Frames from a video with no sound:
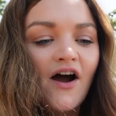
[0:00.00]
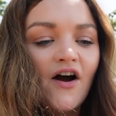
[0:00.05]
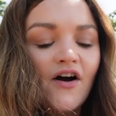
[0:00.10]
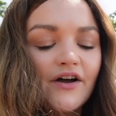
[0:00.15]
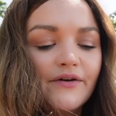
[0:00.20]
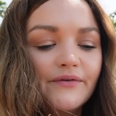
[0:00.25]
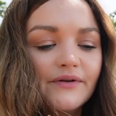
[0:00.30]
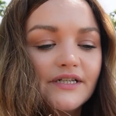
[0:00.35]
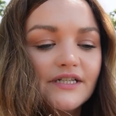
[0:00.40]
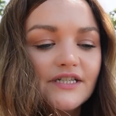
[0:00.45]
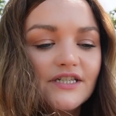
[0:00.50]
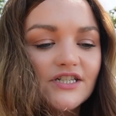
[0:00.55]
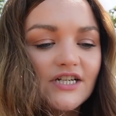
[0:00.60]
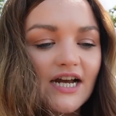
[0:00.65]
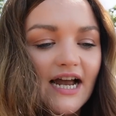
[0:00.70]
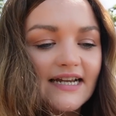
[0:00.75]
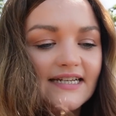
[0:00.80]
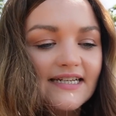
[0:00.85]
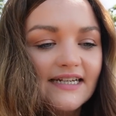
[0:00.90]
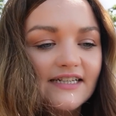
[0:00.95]
I was
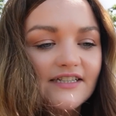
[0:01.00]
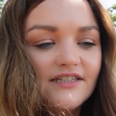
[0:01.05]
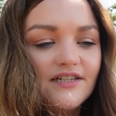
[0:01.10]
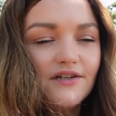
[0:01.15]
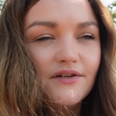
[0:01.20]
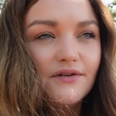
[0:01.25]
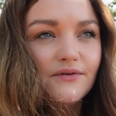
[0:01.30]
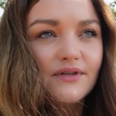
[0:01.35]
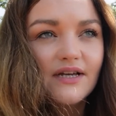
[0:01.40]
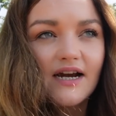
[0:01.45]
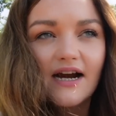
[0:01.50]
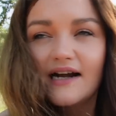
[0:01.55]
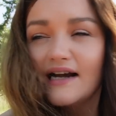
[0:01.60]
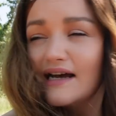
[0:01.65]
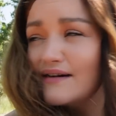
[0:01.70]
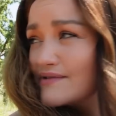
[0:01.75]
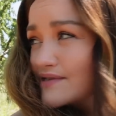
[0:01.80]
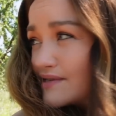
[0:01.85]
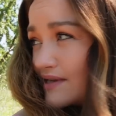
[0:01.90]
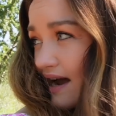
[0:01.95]
chatting to the girl
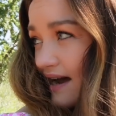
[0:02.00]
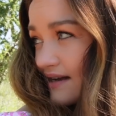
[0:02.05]
I was,